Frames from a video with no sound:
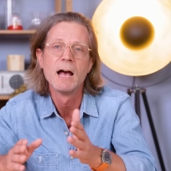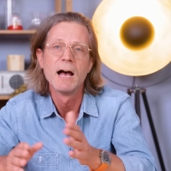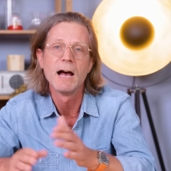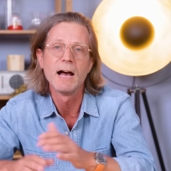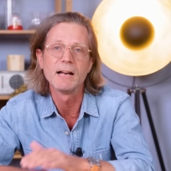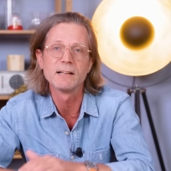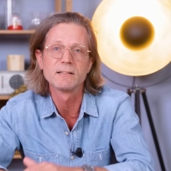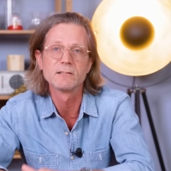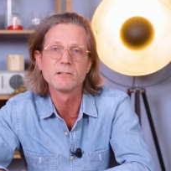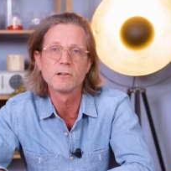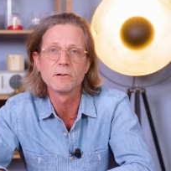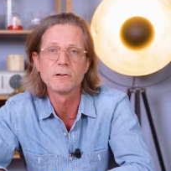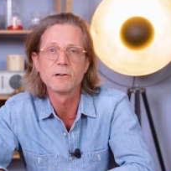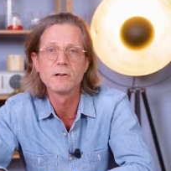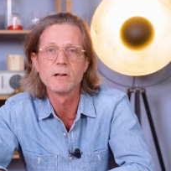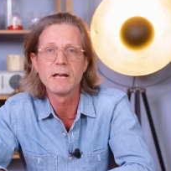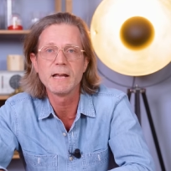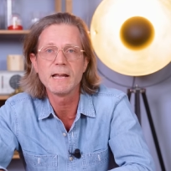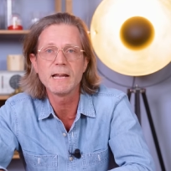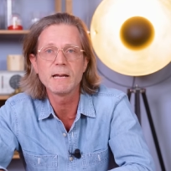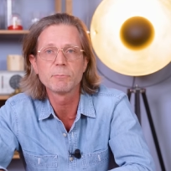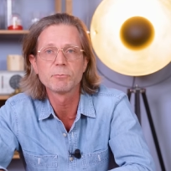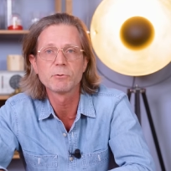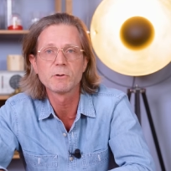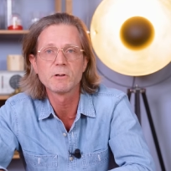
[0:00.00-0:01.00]
as on
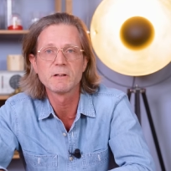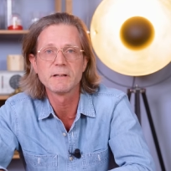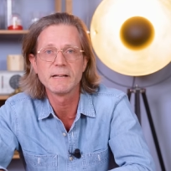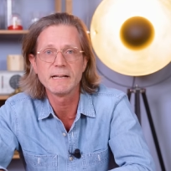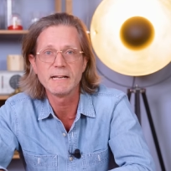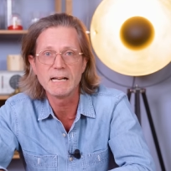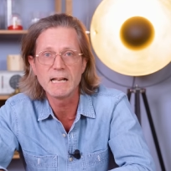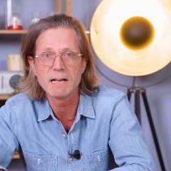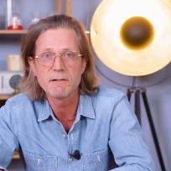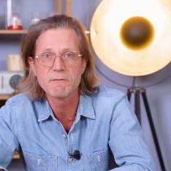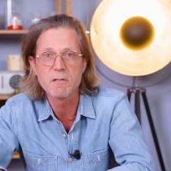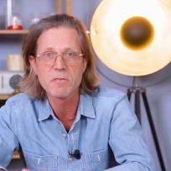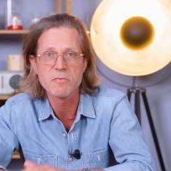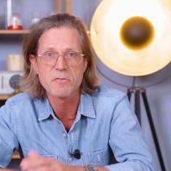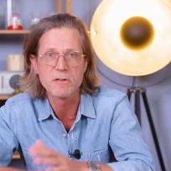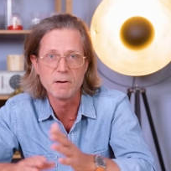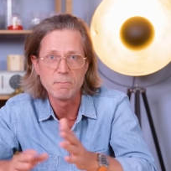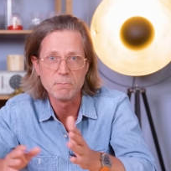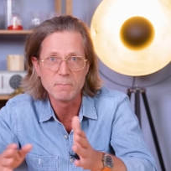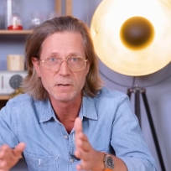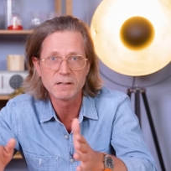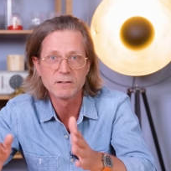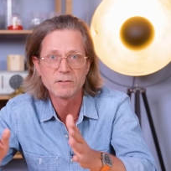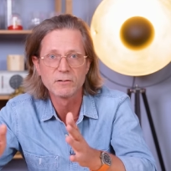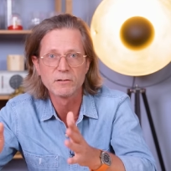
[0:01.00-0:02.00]
April 11th,
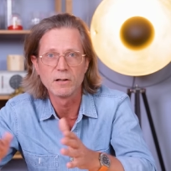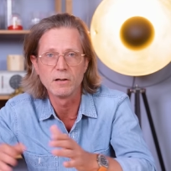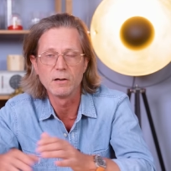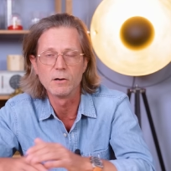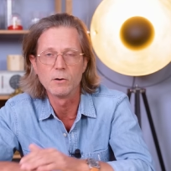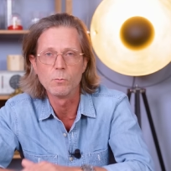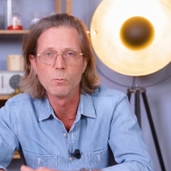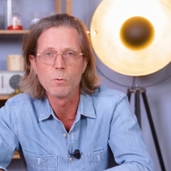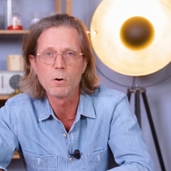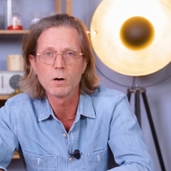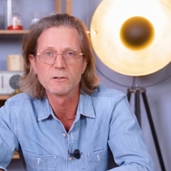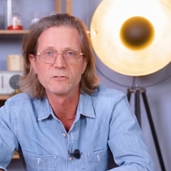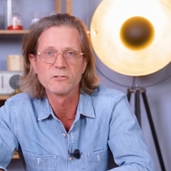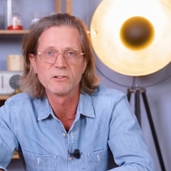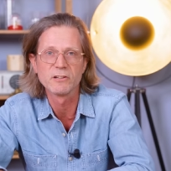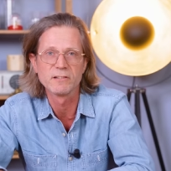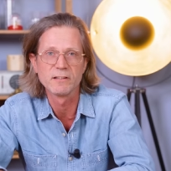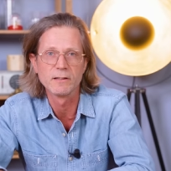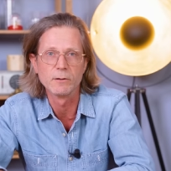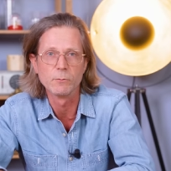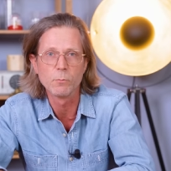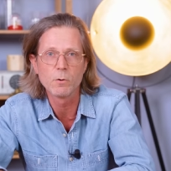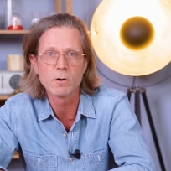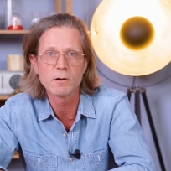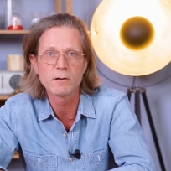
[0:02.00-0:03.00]
amidst uh, Watches
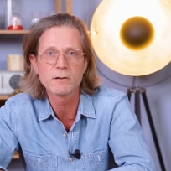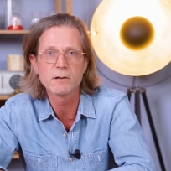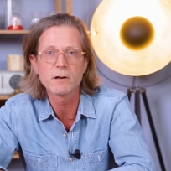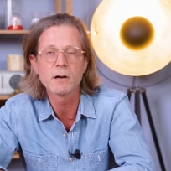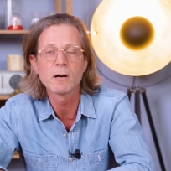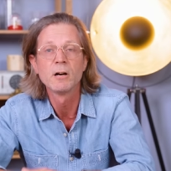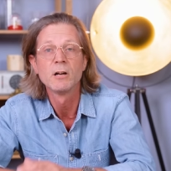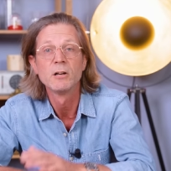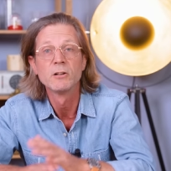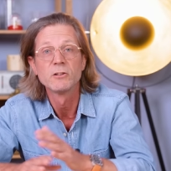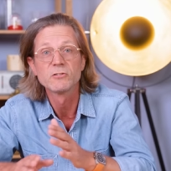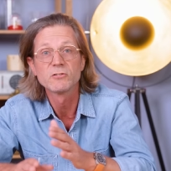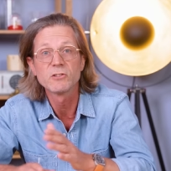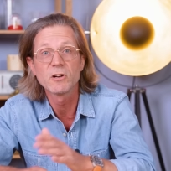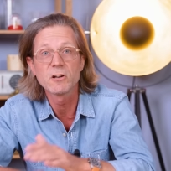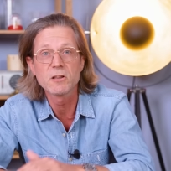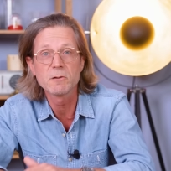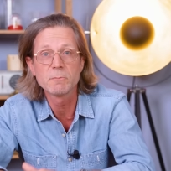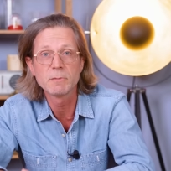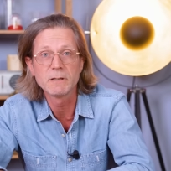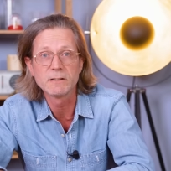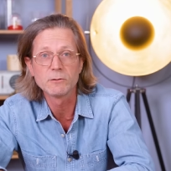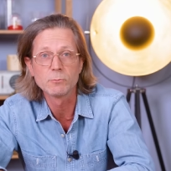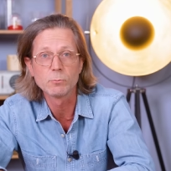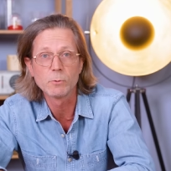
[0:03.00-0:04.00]
and Wonder,
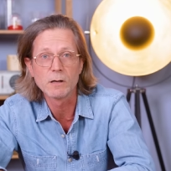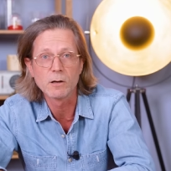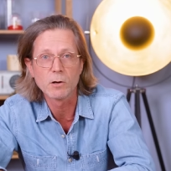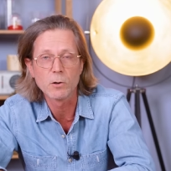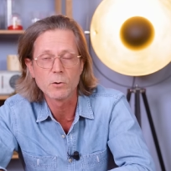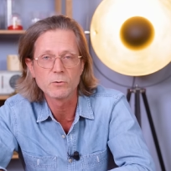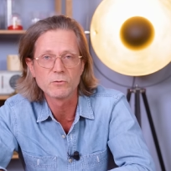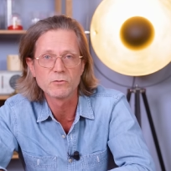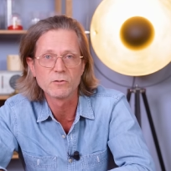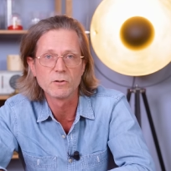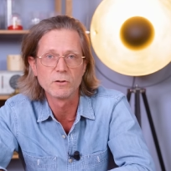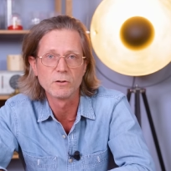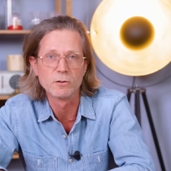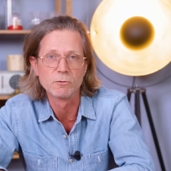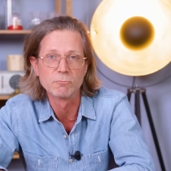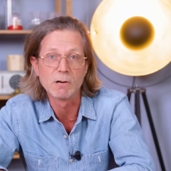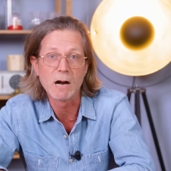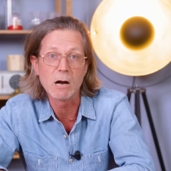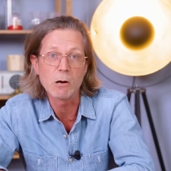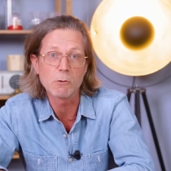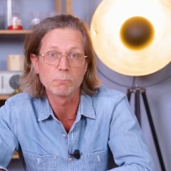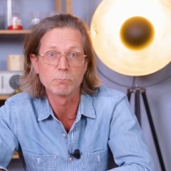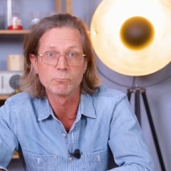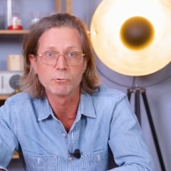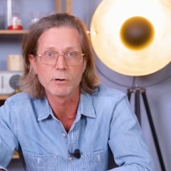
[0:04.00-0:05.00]
Sotheby's will host a
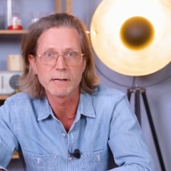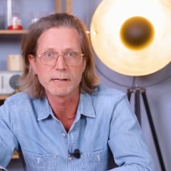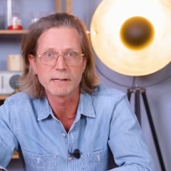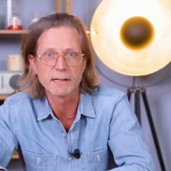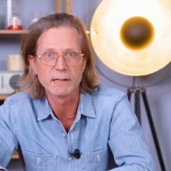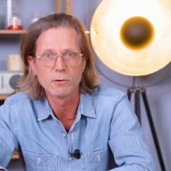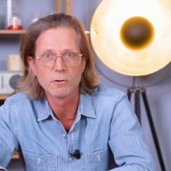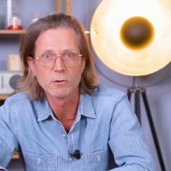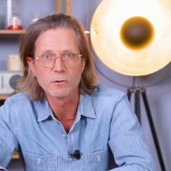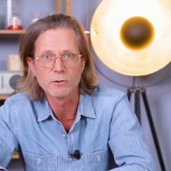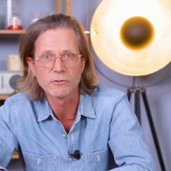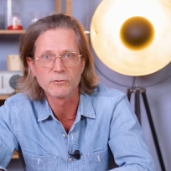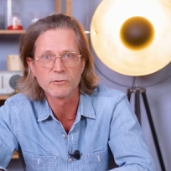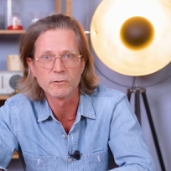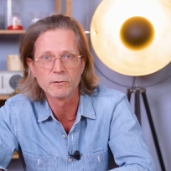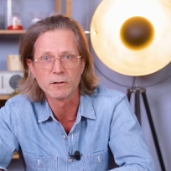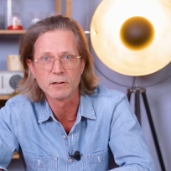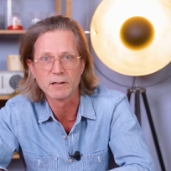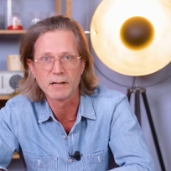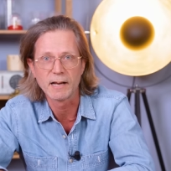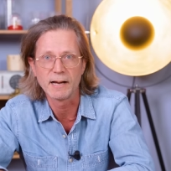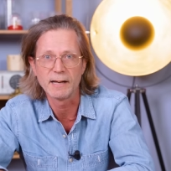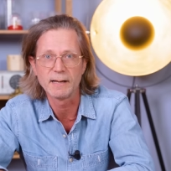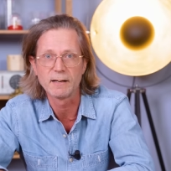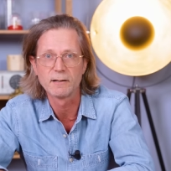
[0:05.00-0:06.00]
groundbreaking auction
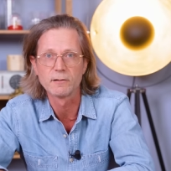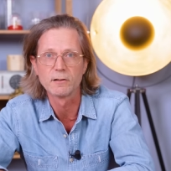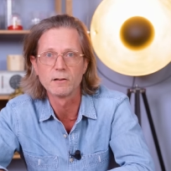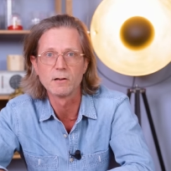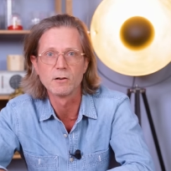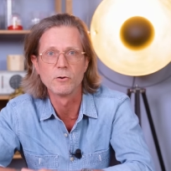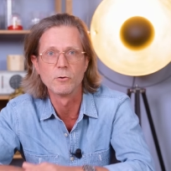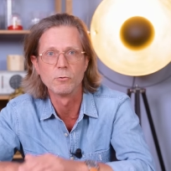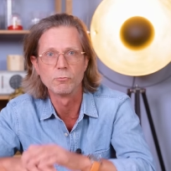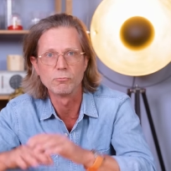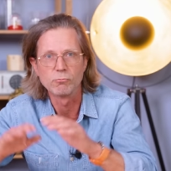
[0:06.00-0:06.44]
titled